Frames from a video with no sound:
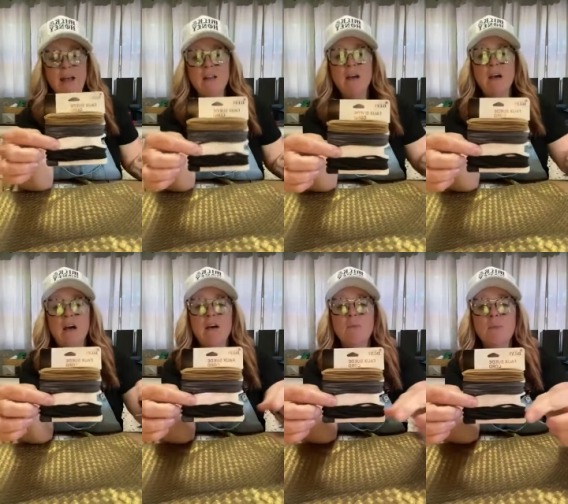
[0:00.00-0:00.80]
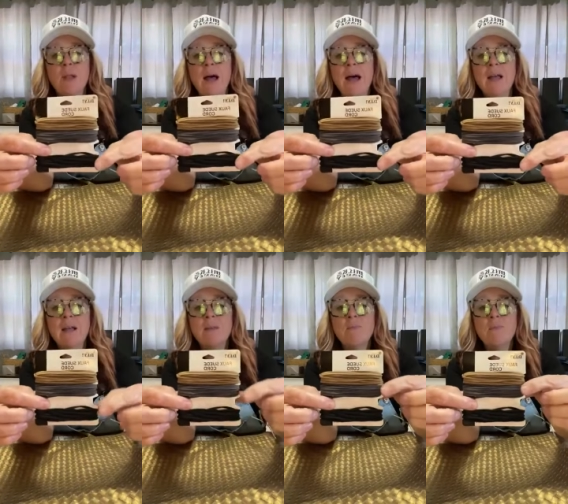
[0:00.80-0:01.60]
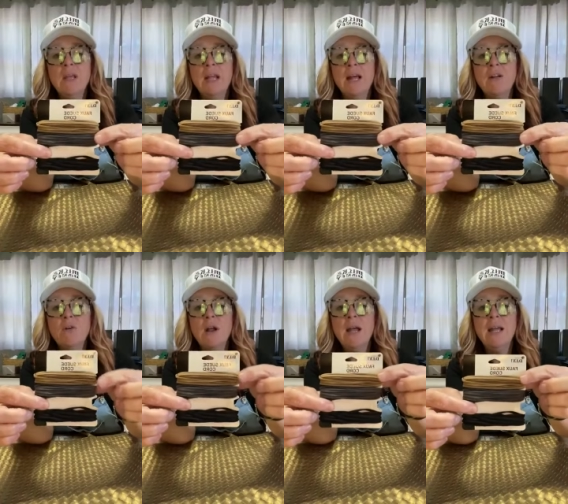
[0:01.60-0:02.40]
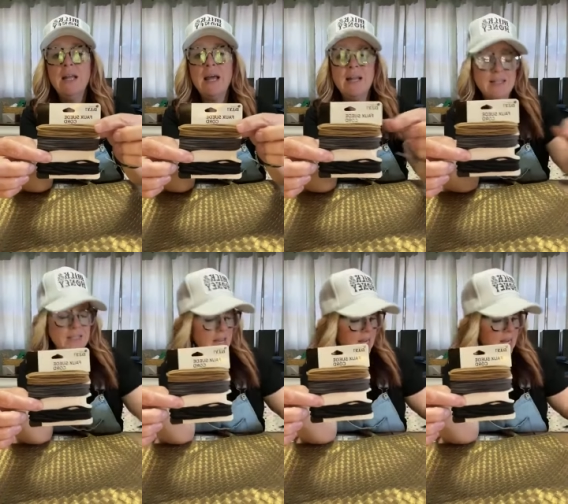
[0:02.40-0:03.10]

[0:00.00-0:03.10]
had uh, black it had gray it had a